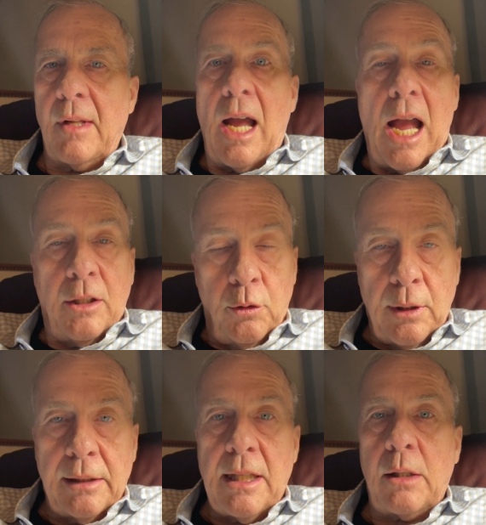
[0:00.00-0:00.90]
I do
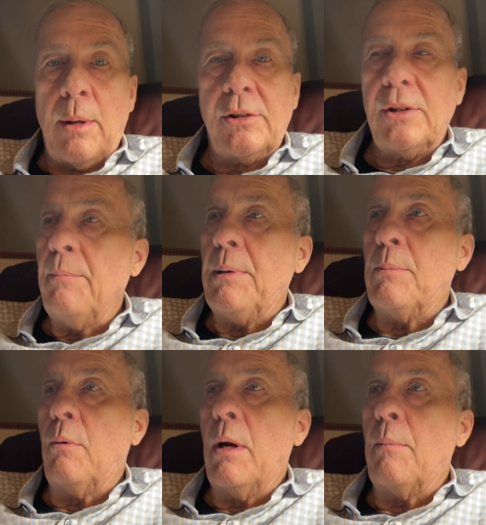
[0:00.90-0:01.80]
get that question.
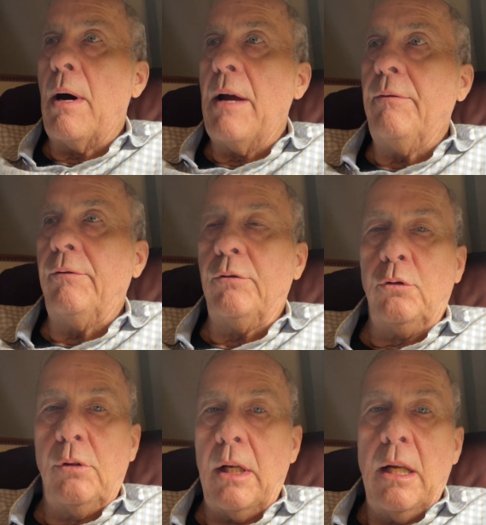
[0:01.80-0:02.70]
People want to buy.
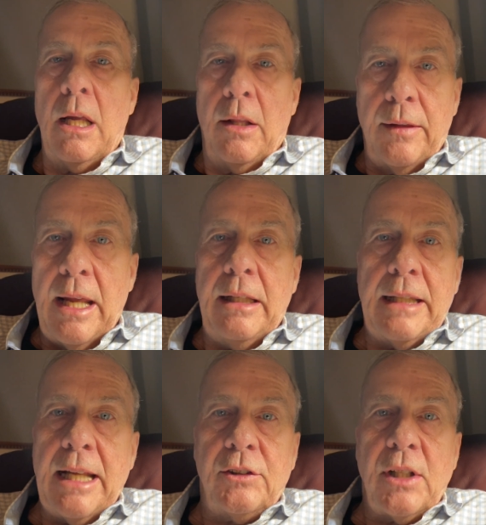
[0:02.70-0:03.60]

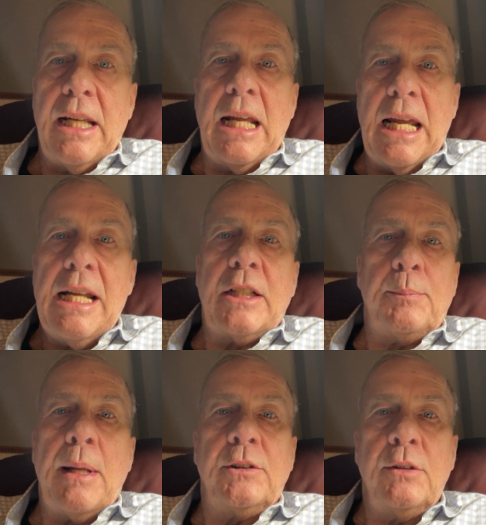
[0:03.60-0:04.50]
They say
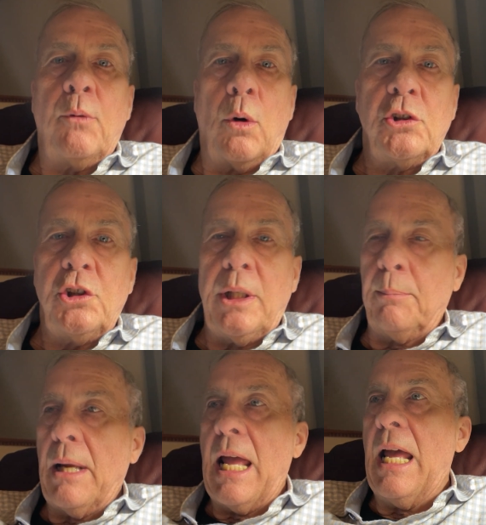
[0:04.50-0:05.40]
inexpensive or
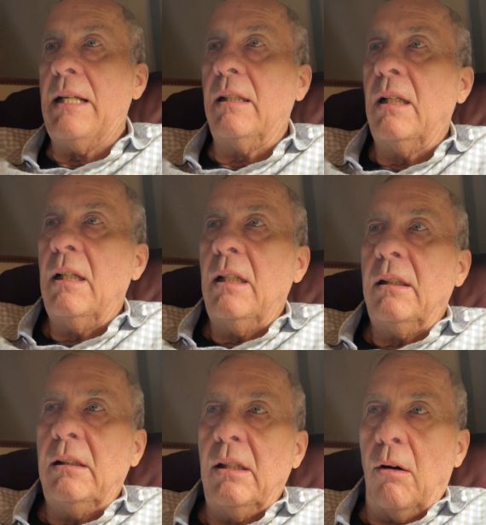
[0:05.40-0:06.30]
cheap, and
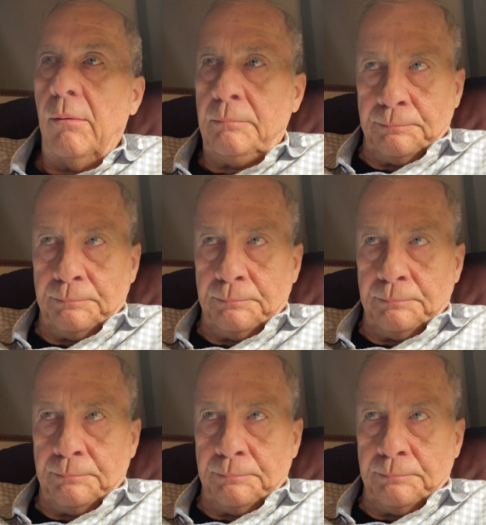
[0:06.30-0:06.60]
you know,